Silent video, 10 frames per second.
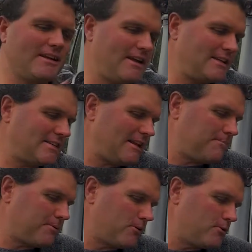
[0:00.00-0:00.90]
it did
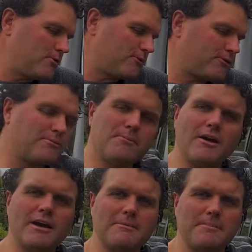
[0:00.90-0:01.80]
improve
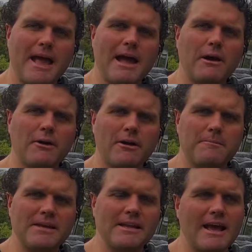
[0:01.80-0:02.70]
my power a
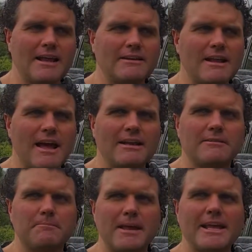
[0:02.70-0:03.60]
bit,
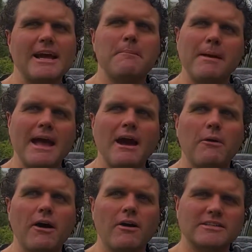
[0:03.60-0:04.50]
and pick up
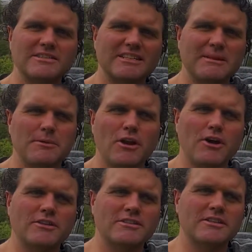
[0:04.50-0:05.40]
power. I seem to
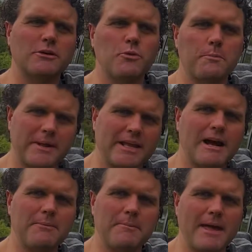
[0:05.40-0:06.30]
notice that it will pick
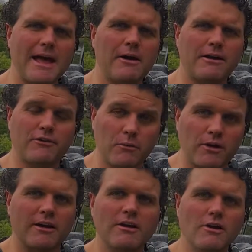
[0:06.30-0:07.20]
up the power if I want
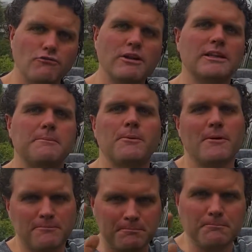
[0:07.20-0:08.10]
to really put
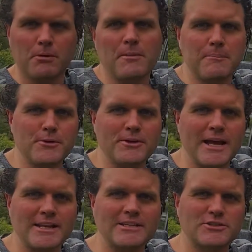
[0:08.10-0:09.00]
my boot
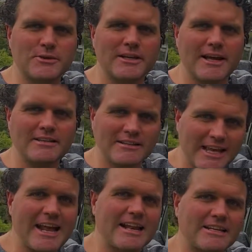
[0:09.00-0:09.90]
down into it and
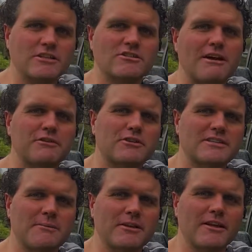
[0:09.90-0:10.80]
get out into traffic or
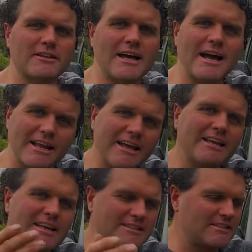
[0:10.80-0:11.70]
something like that.
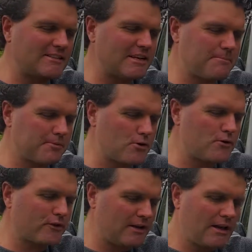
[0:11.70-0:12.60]
Yes, it did
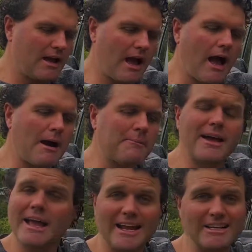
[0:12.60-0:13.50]
improve it.
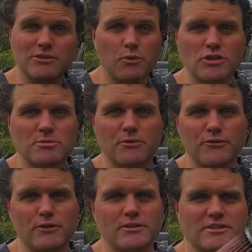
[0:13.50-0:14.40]
It is a washable
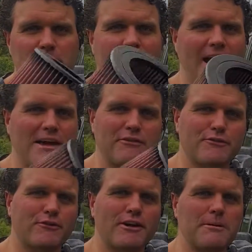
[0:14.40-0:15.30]
filter, so I'm going to have it
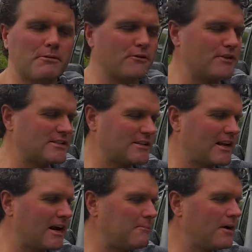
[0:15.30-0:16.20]
for a number of years to
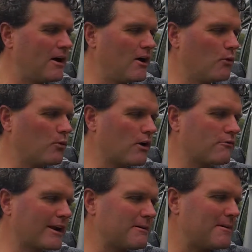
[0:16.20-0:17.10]
come. Would I
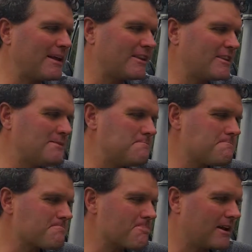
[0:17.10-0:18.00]
recommend them?
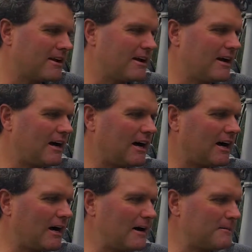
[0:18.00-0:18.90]

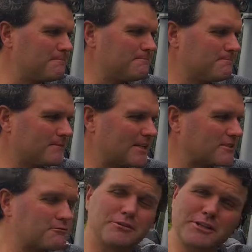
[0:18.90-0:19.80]
That's a
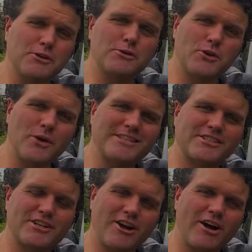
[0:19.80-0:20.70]
really good question.